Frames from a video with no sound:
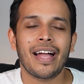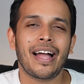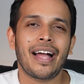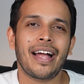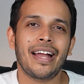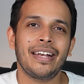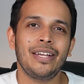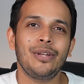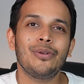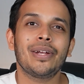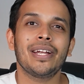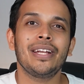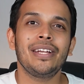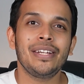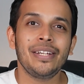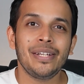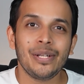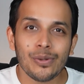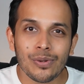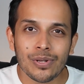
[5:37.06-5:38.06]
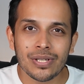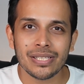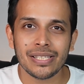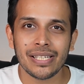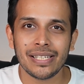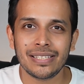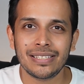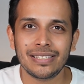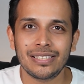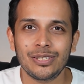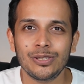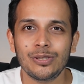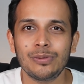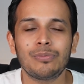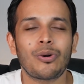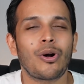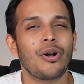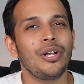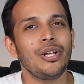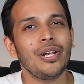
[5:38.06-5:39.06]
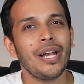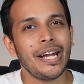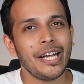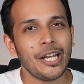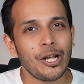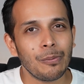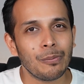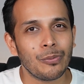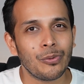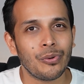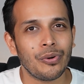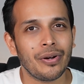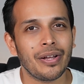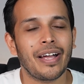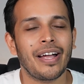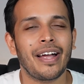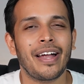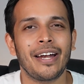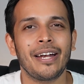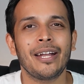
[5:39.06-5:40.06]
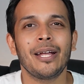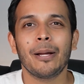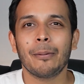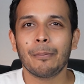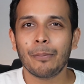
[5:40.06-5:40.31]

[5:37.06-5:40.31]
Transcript: and you can use this to modulate your mood and